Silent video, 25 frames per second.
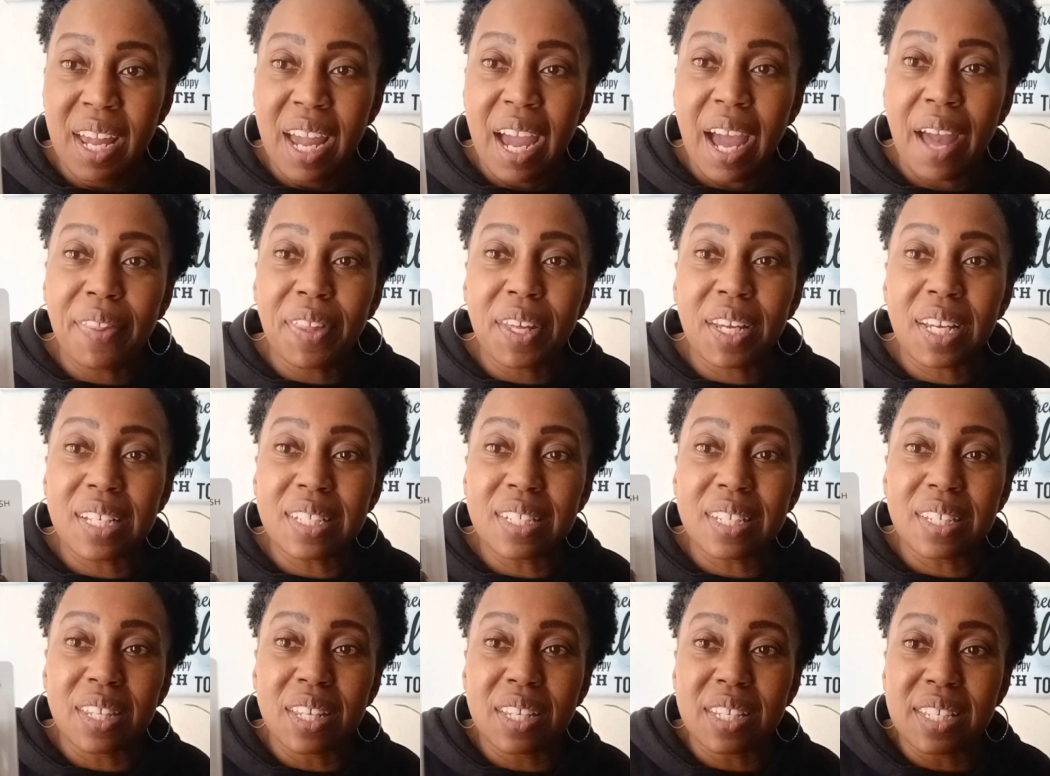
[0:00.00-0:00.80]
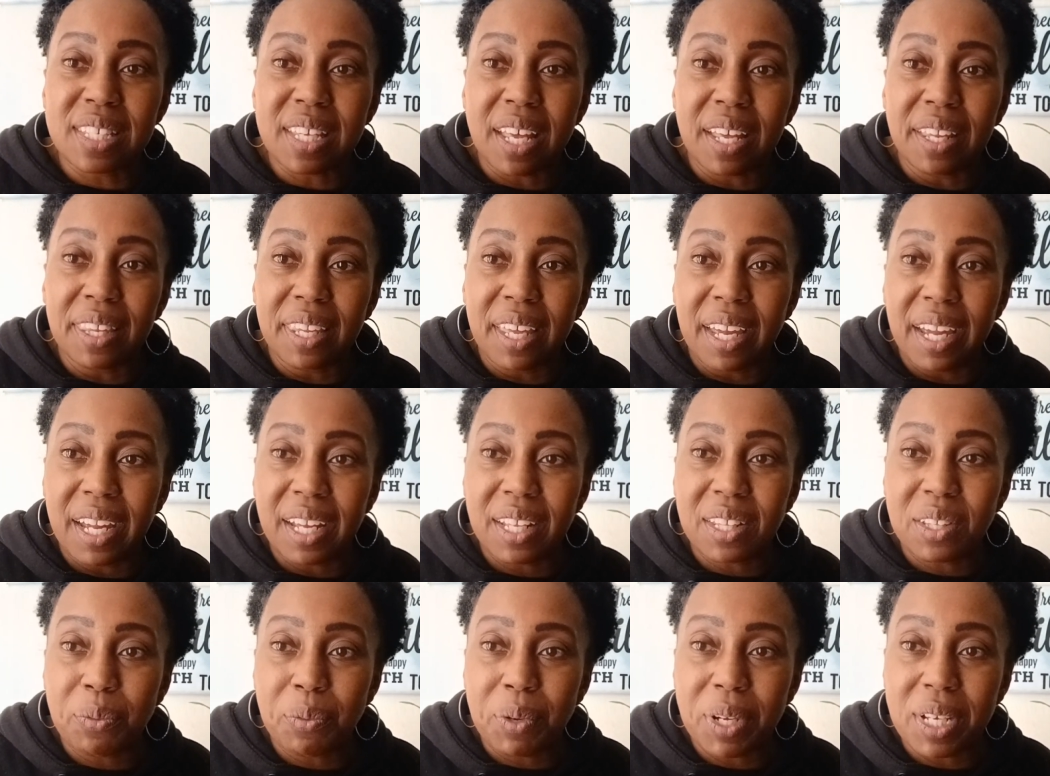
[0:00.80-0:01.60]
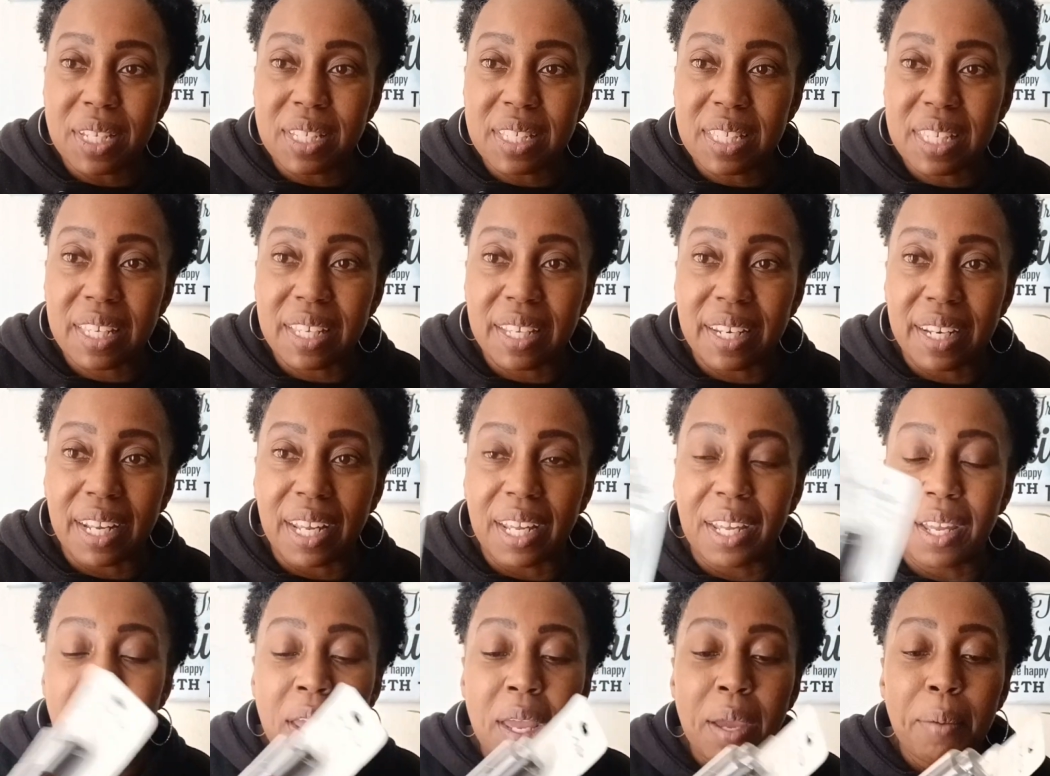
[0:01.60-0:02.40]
I think because of the sunlight, the way it's hitting.